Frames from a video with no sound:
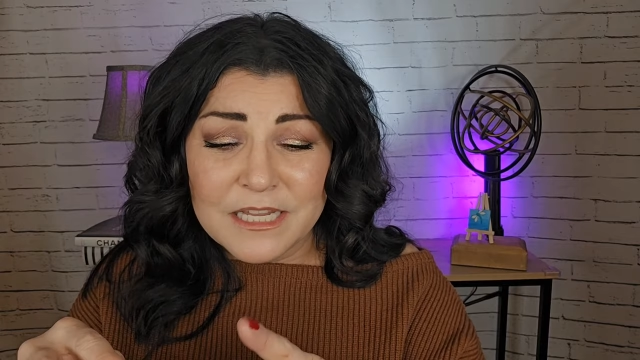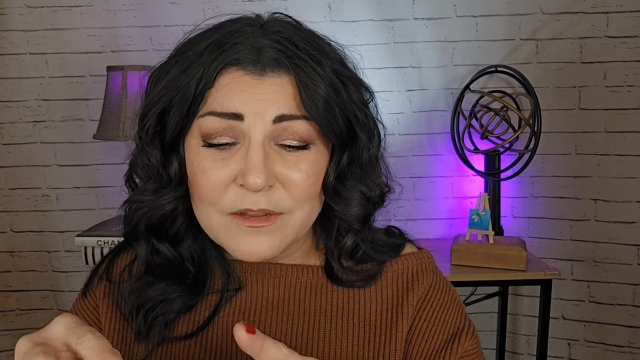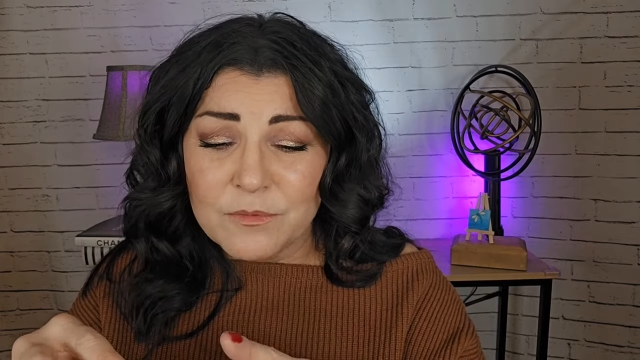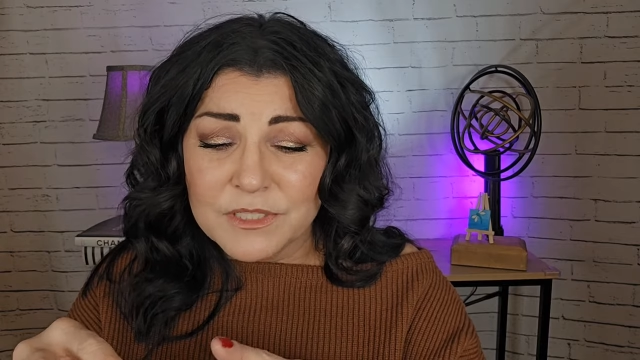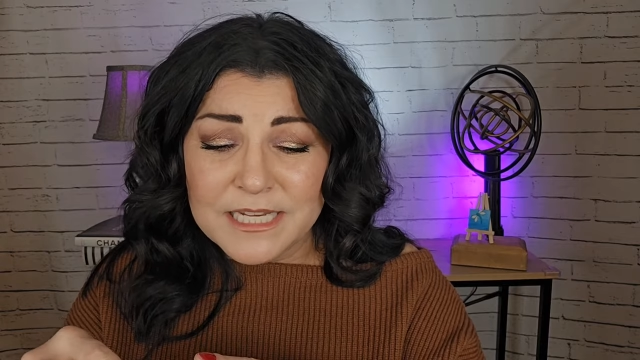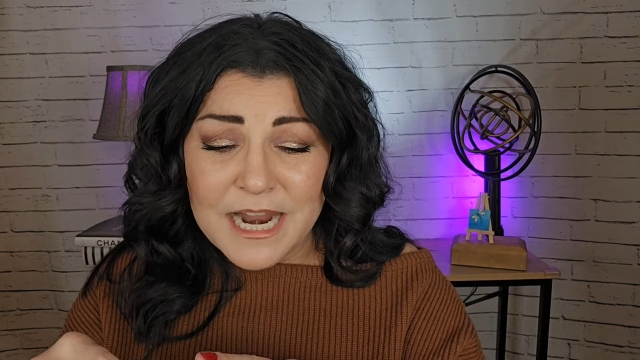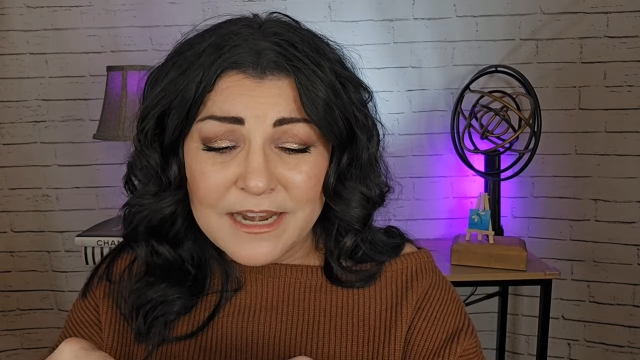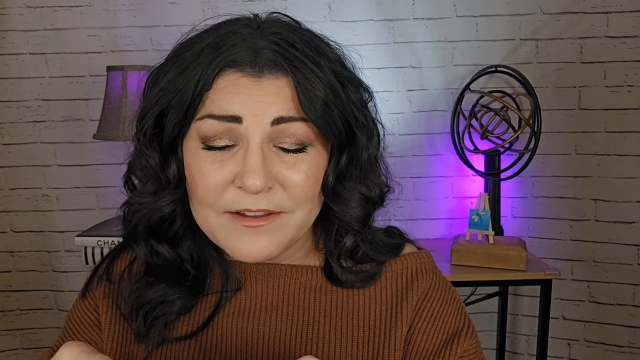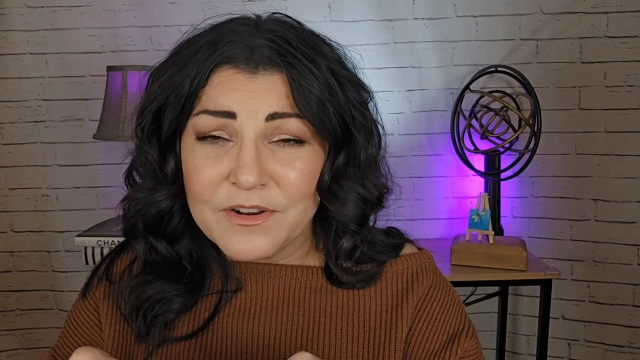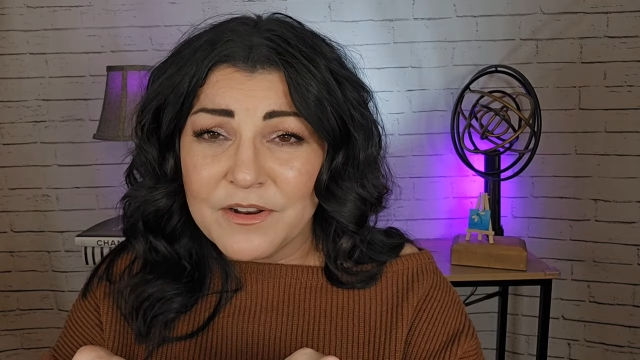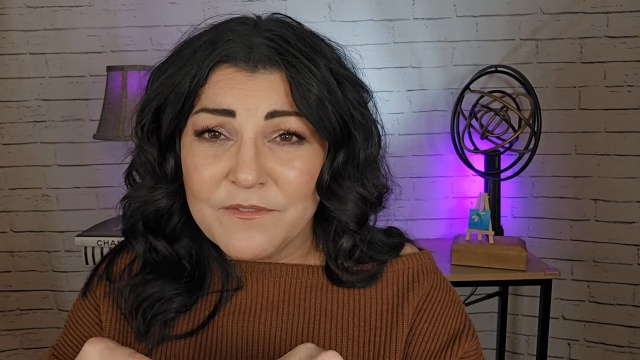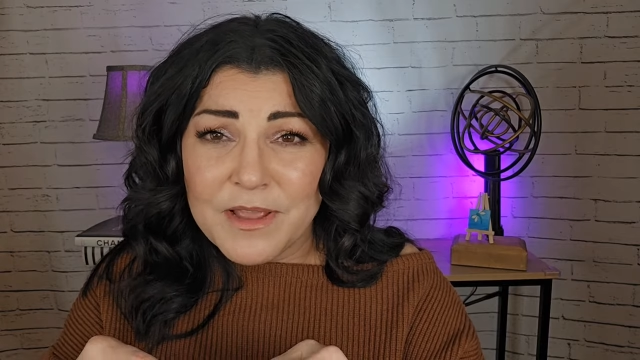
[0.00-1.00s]
It was not
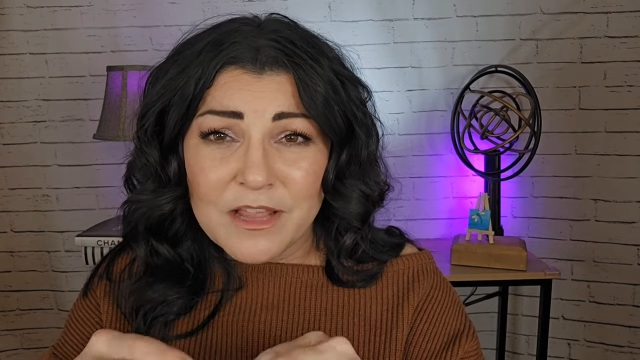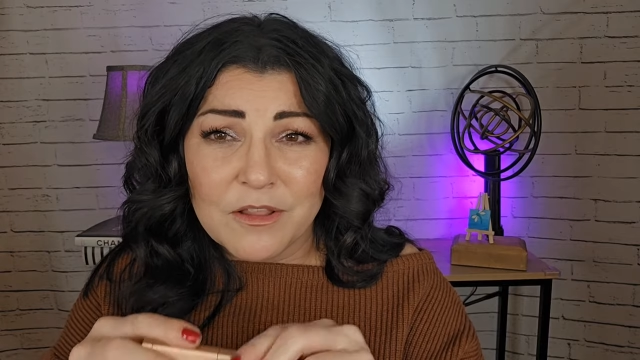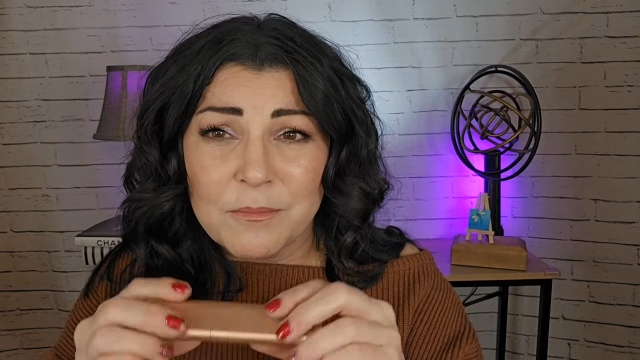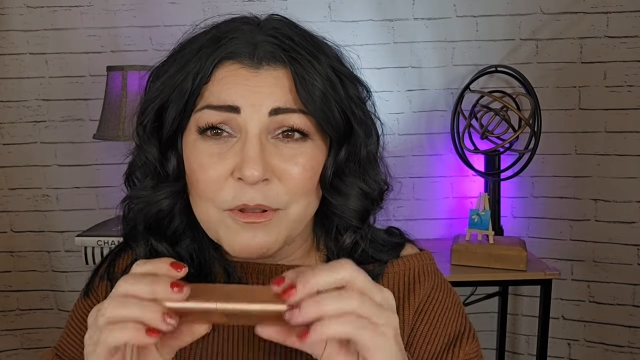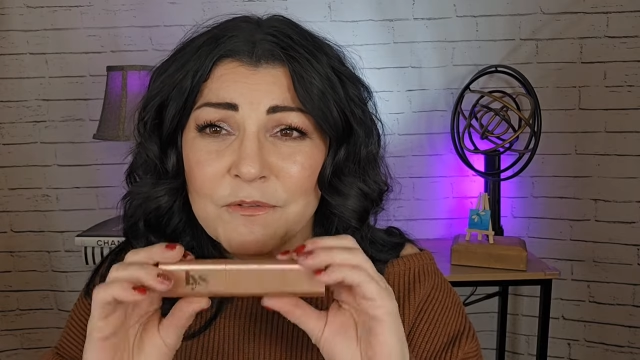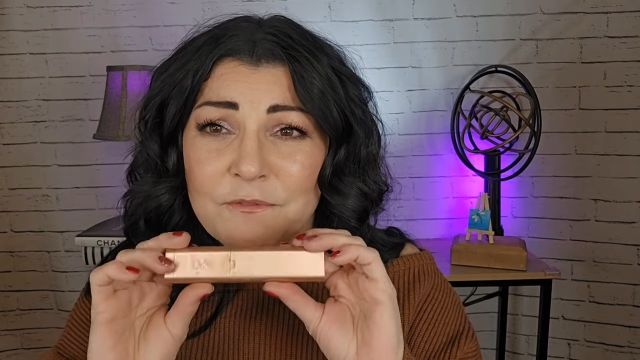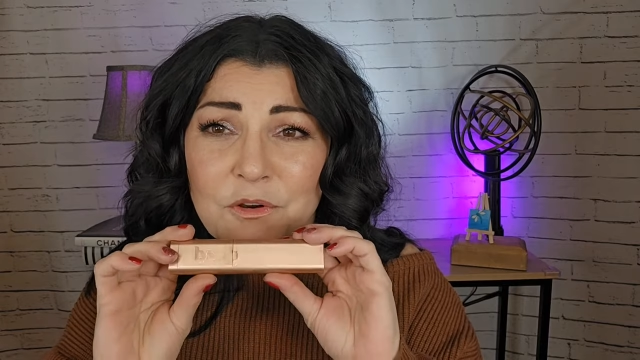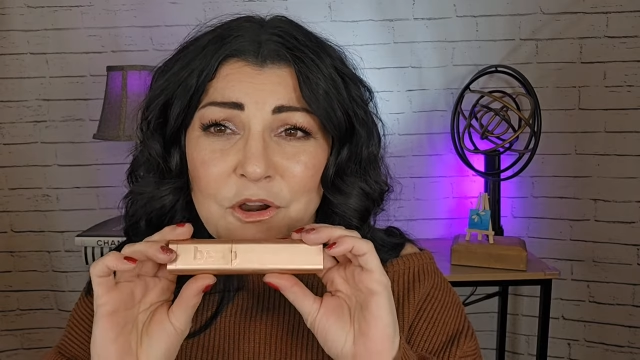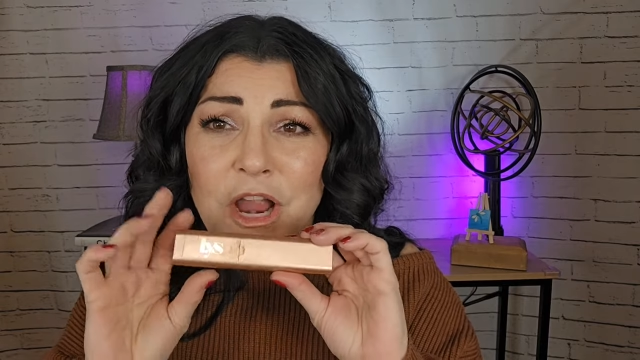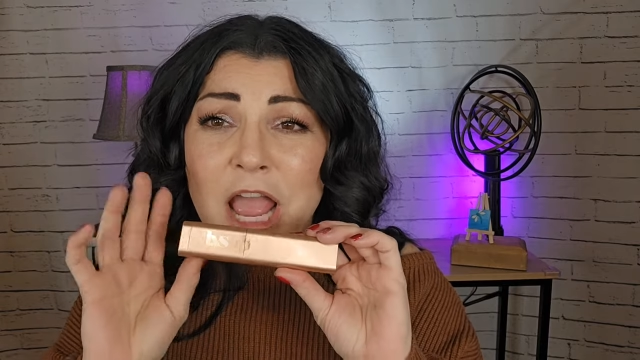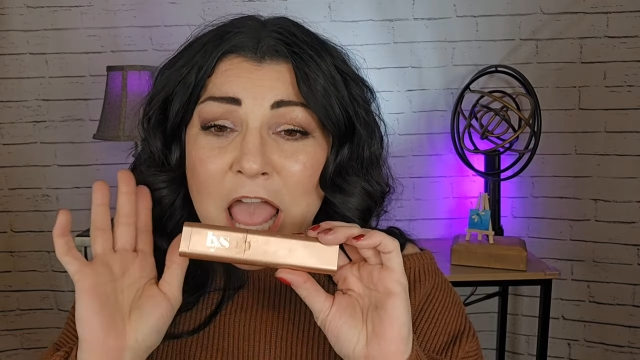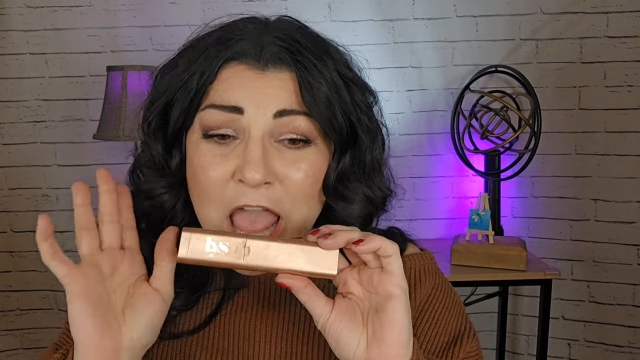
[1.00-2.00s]
even available
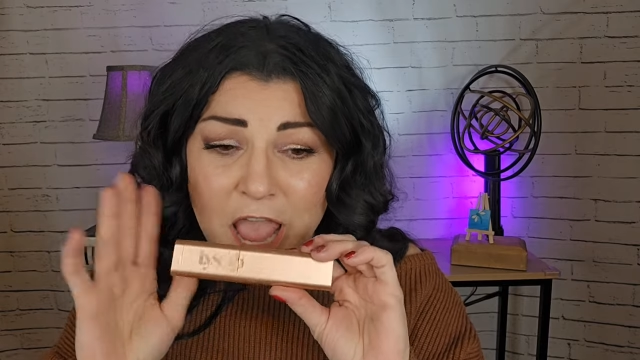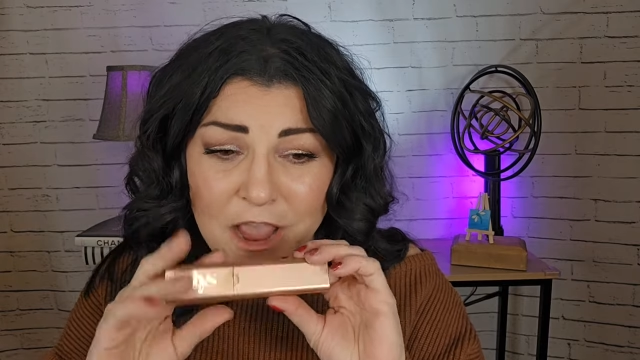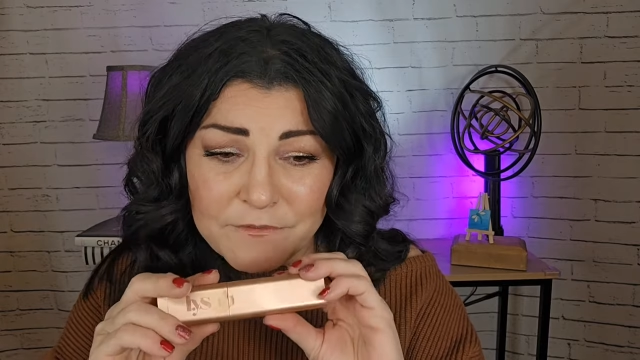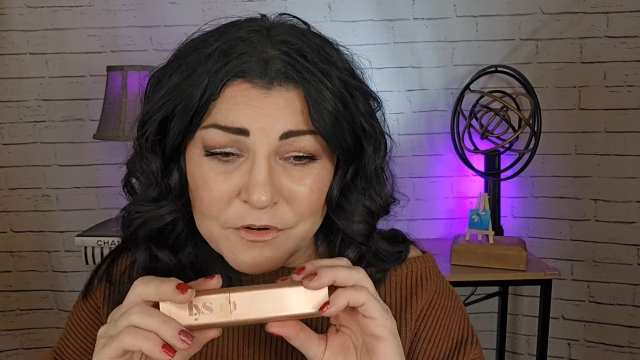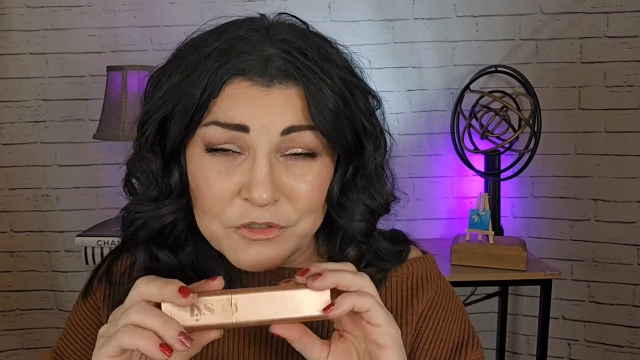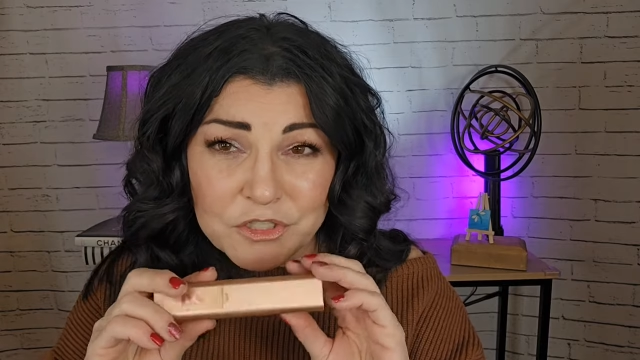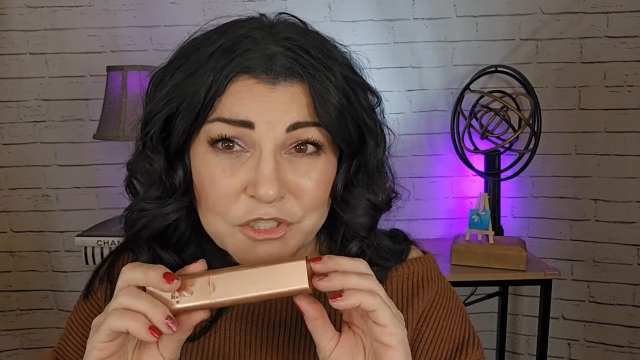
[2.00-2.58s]
for ever.